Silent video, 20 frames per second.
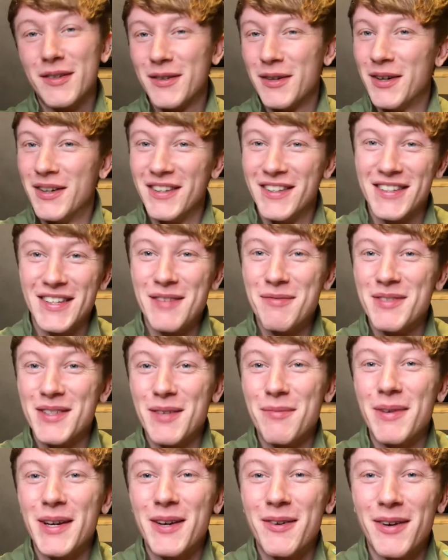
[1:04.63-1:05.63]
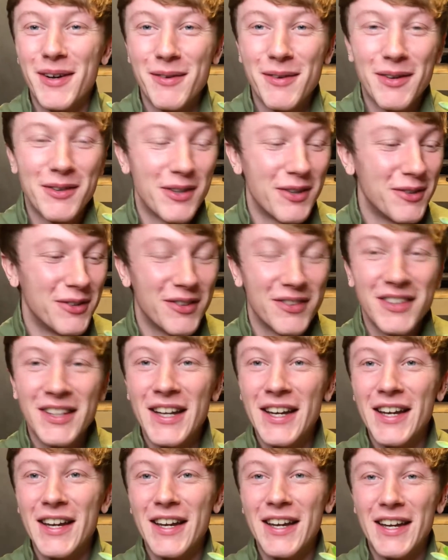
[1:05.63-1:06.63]
seems to be quite well known on
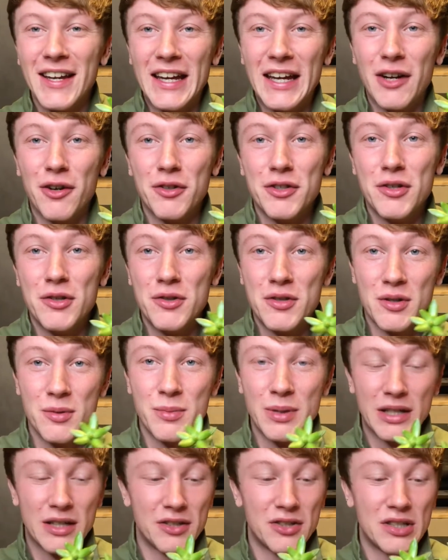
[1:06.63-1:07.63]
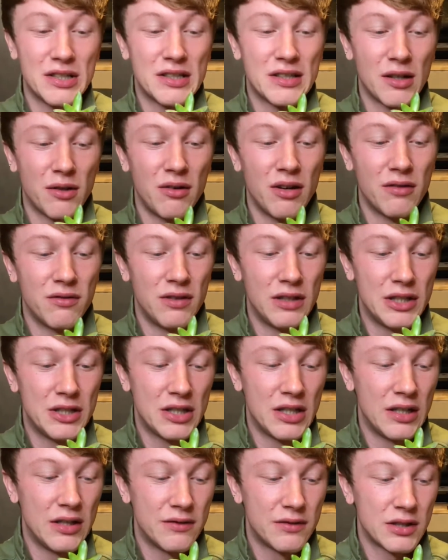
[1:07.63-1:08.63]
here on YouTube because she's so lovely. She
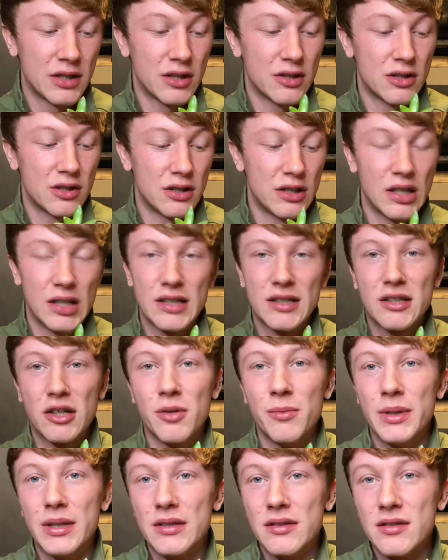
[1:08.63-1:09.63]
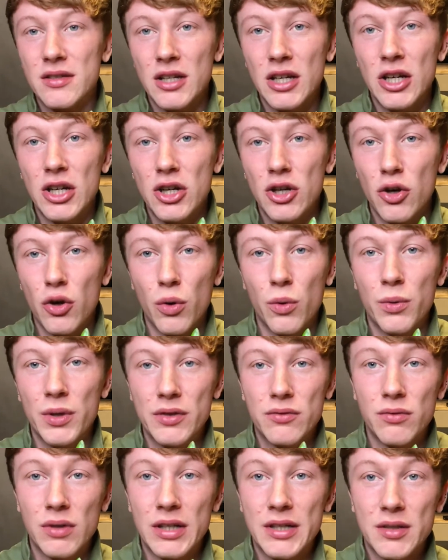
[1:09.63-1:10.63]
leaves such nice comments, always
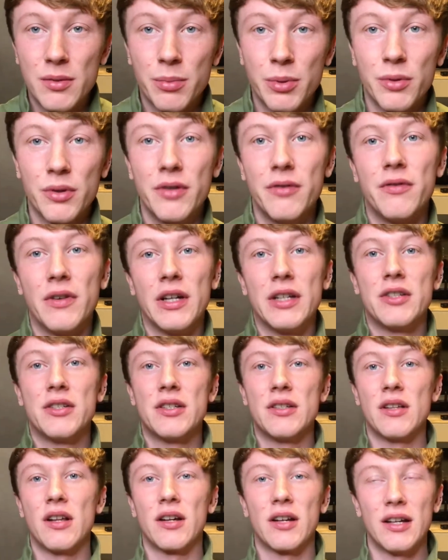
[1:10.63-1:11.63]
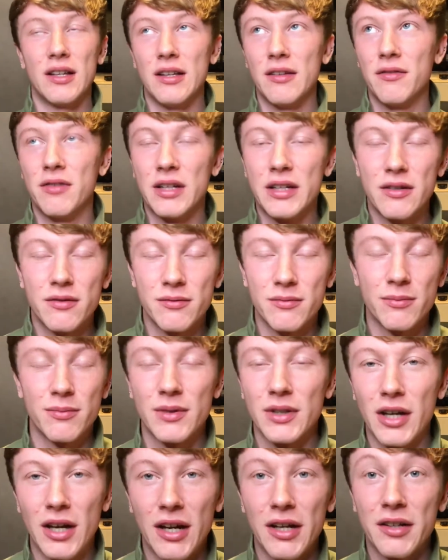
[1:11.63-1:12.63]
really supportive, and she's like a lovely,
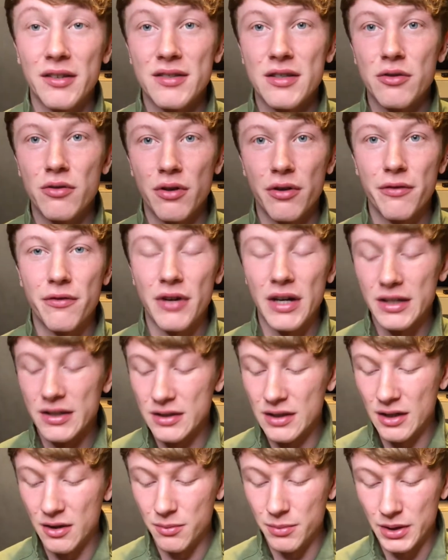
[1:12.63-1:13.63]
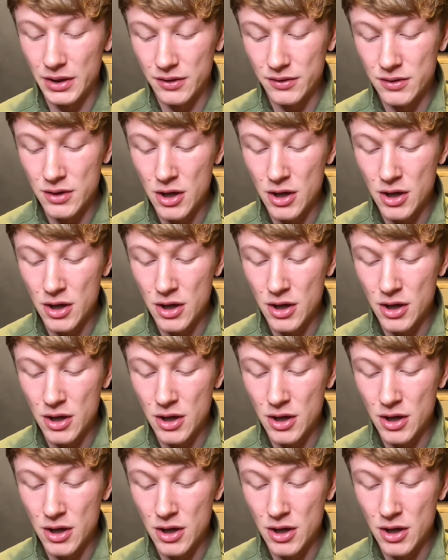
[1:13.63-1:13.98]
I consider her a friend now because